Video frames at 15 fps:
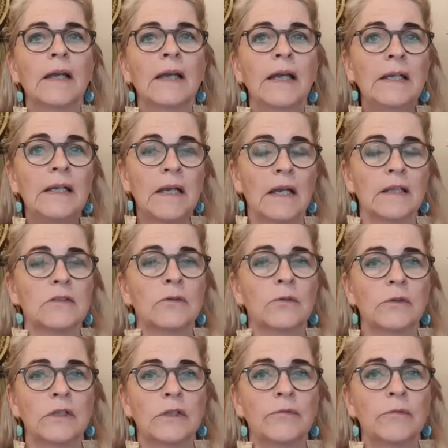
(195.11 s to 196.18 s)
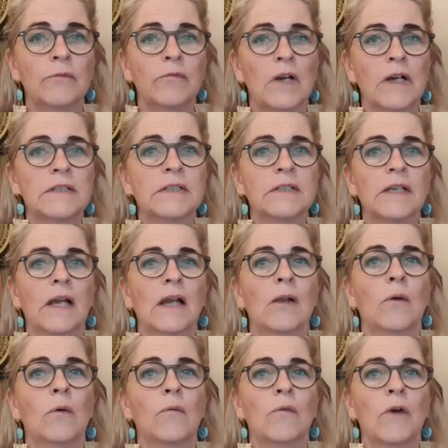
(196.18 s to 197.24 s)
in us, not even one cell
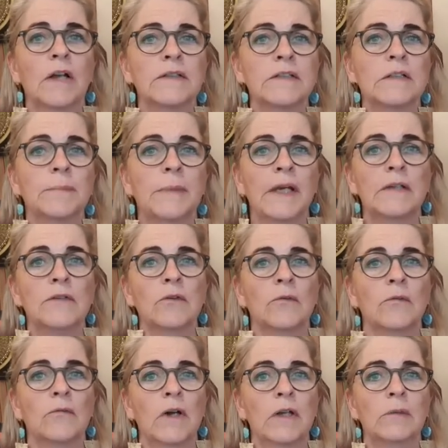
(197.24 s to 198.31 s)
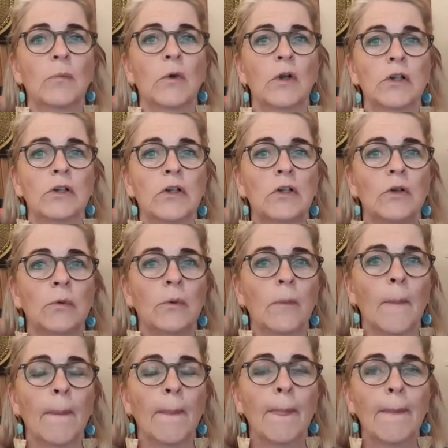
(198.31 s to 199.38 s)
or one space or one
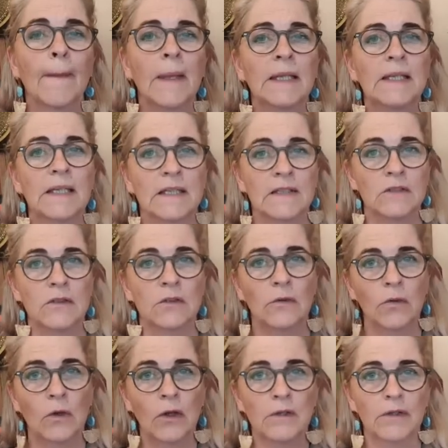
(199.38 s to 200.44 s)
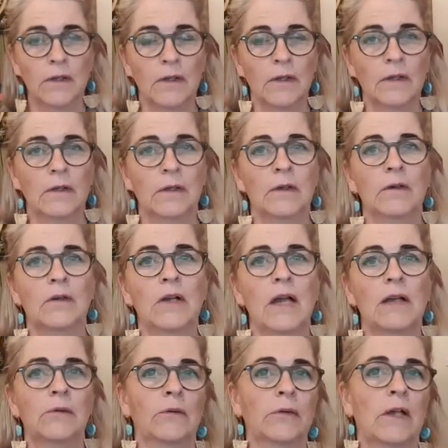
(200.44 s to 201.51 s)
molecule, that's not
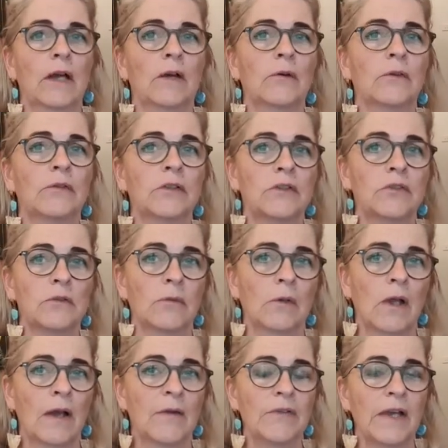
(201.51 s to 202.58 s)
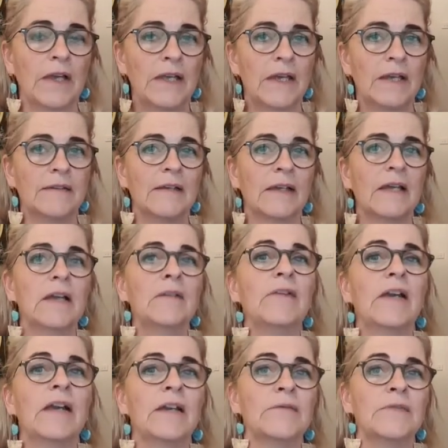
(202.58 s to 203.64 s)
run on unconditional love. And yet here
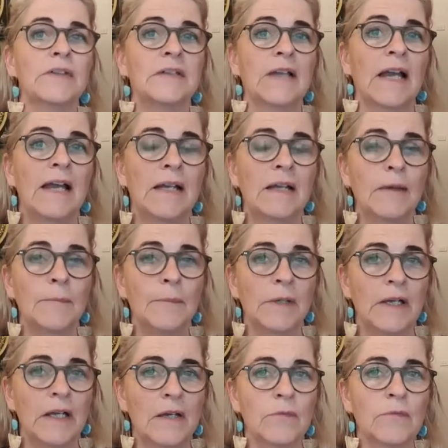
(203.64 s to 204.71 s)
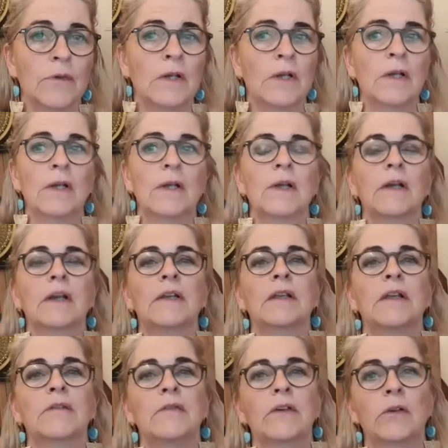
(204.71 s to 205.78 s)
we have this alien belief
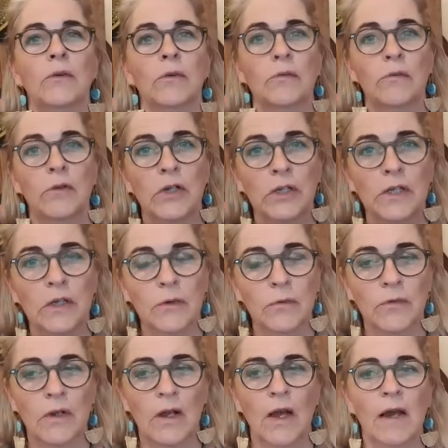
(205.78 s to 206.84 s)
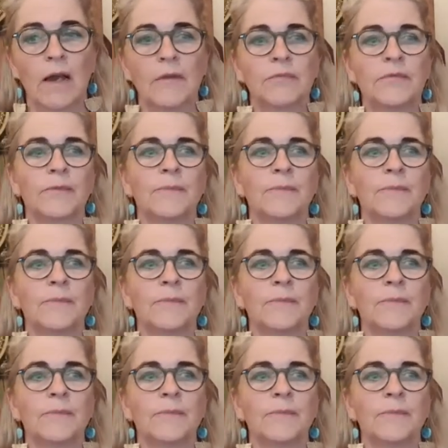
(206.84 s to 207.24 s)
that we're not worthy of love.